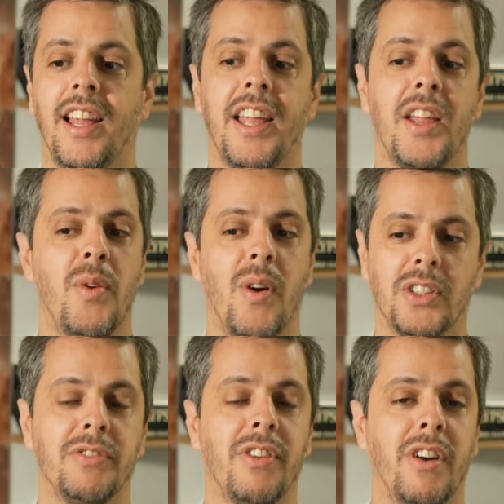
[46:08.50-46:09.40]
He was
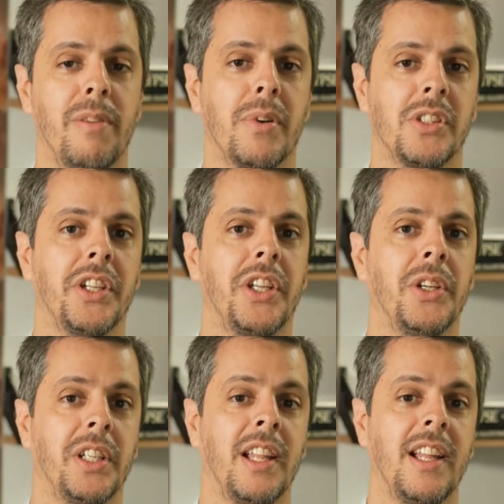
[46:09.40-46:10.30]
very
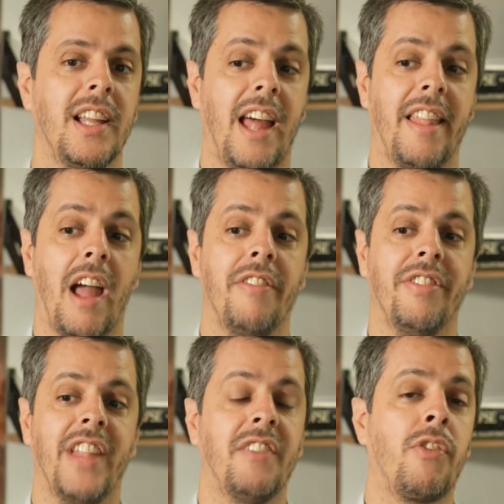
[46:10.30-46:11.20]
persecuted, and
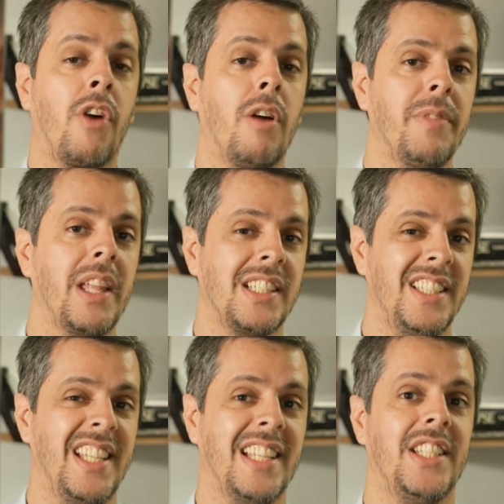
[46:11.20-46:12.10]
that from
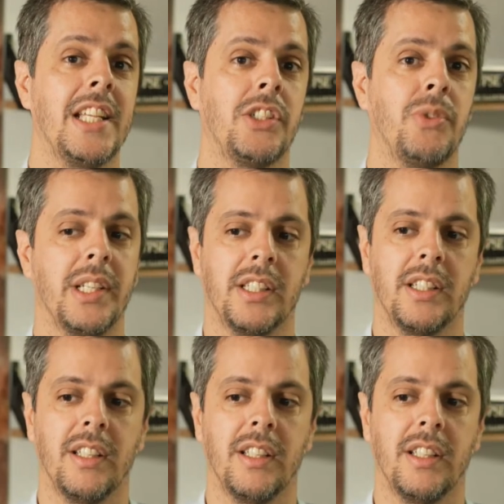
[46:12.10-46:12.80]
the Jesuits.